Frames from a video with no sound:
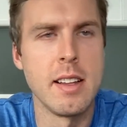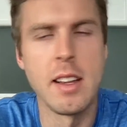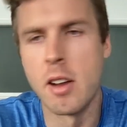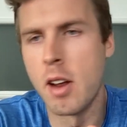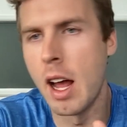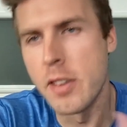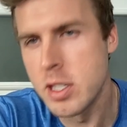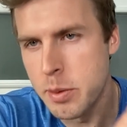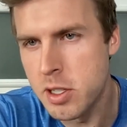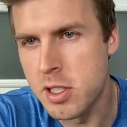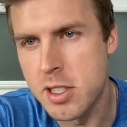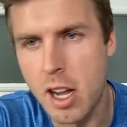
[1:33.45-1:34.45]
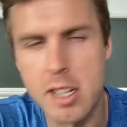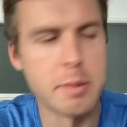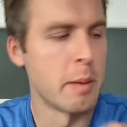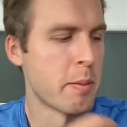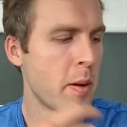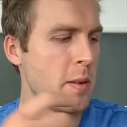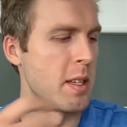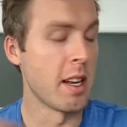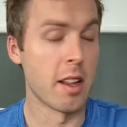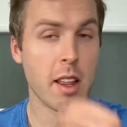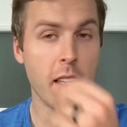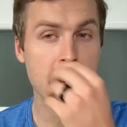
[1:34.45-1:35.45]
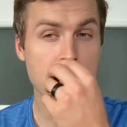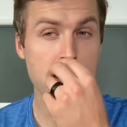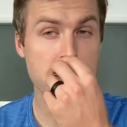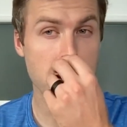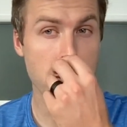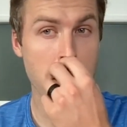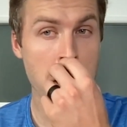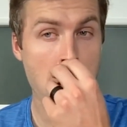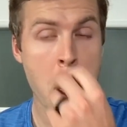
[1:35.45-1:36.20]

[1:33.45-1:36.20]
and obviously we just talked about protein on the last episode, but